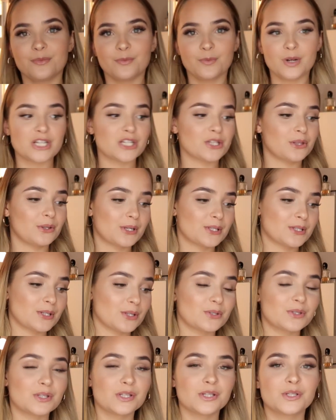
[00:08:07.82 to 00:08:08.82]
which
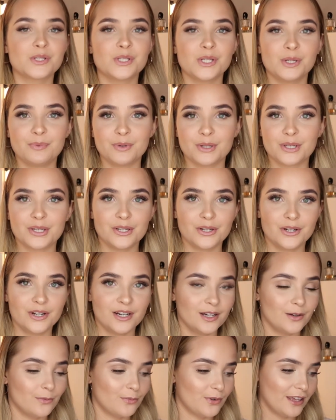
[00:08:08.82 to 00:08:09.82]
looks super
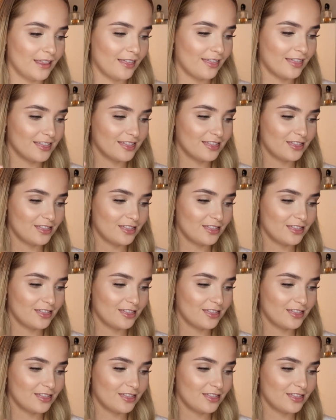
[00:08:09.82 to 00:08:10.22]
cute with